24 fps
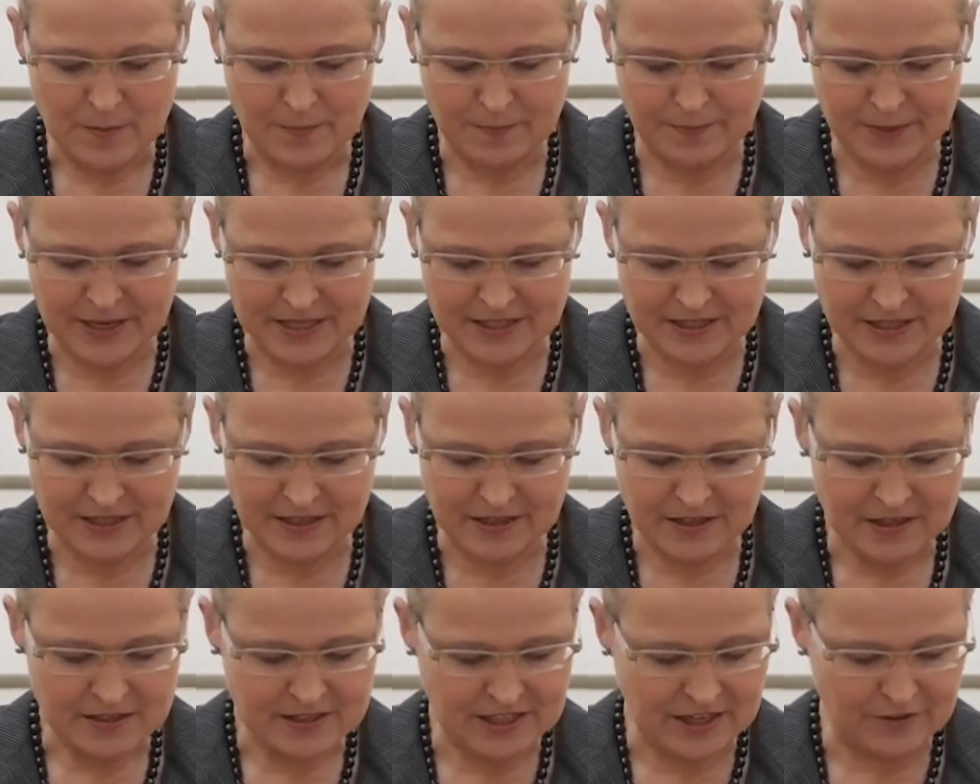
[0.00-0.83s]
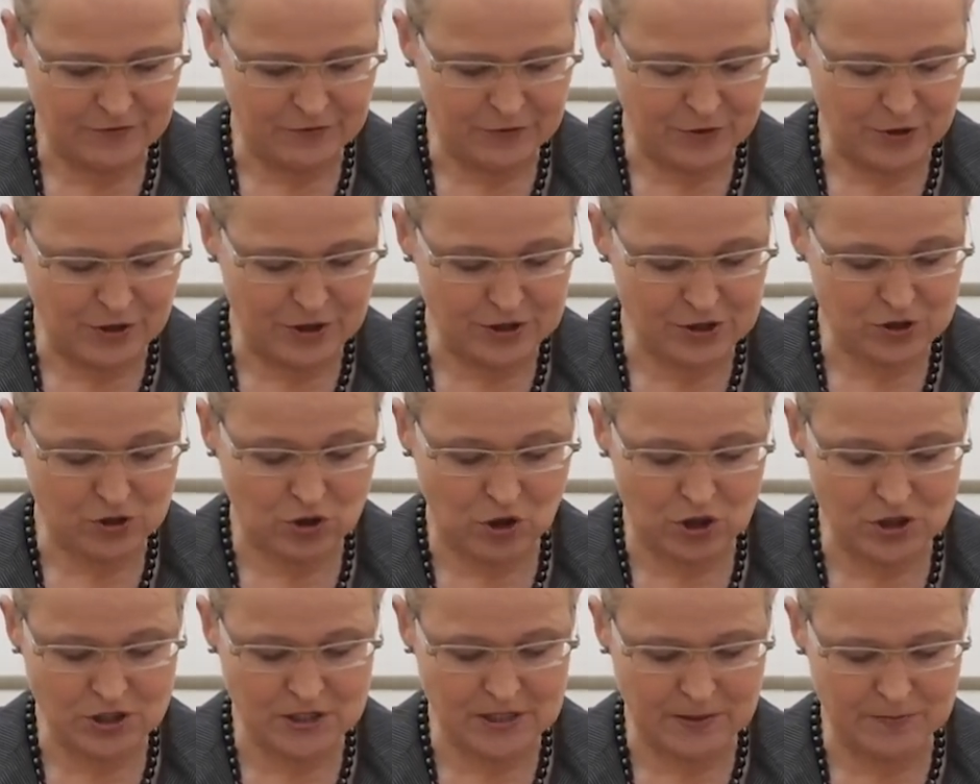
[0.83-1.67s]
better diverse
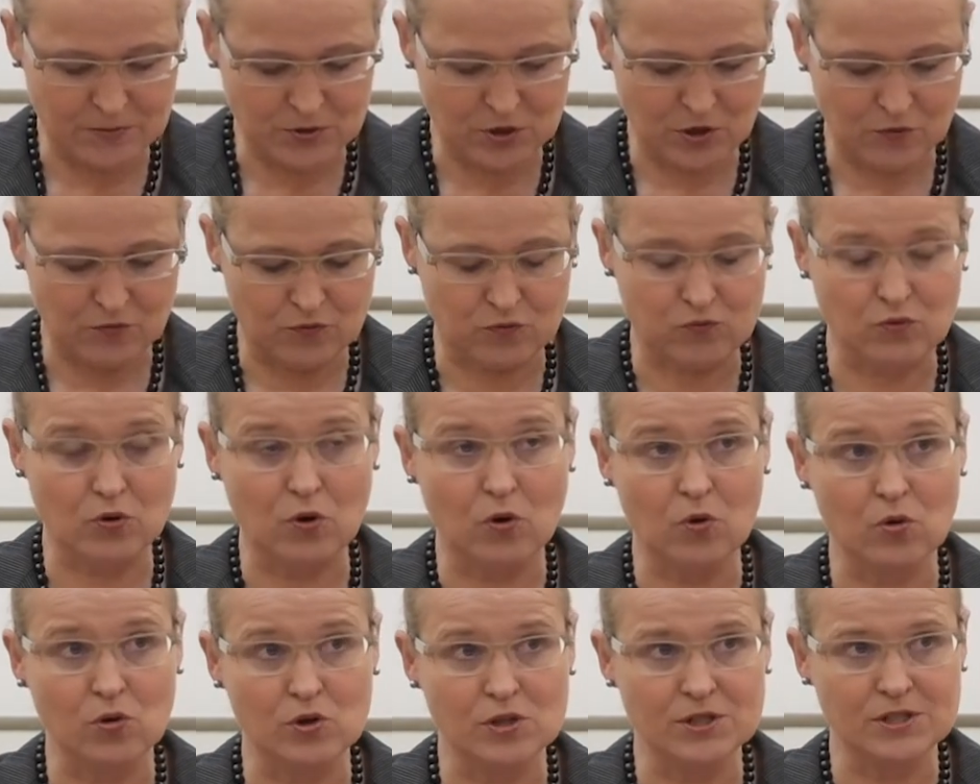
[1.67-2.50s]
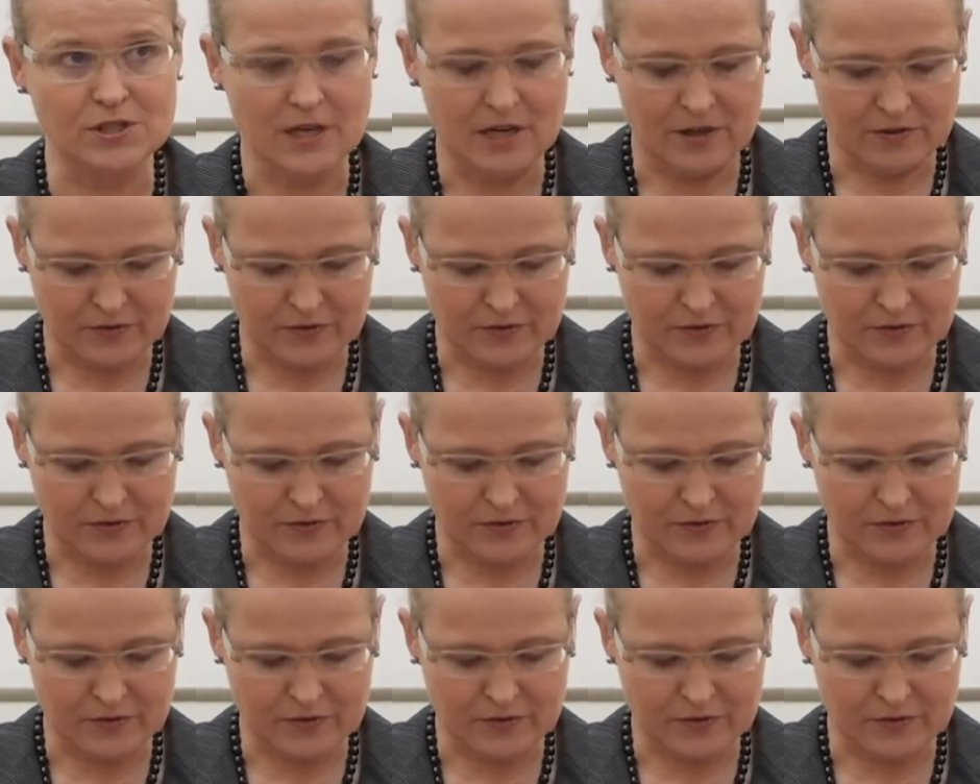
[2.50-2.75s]
concepts of roles,